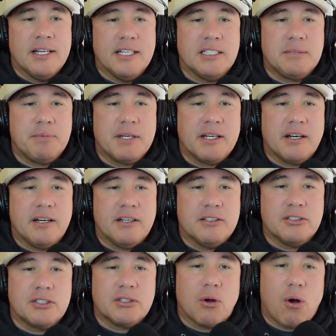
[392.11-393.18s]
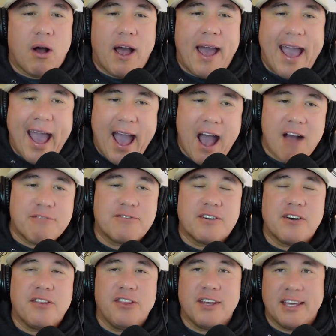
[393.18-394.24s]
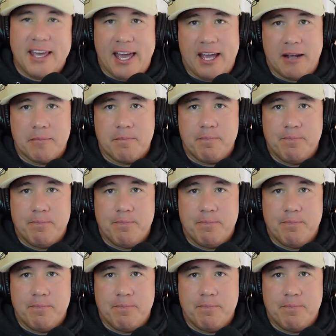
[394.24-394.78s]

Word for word: Is because after the game,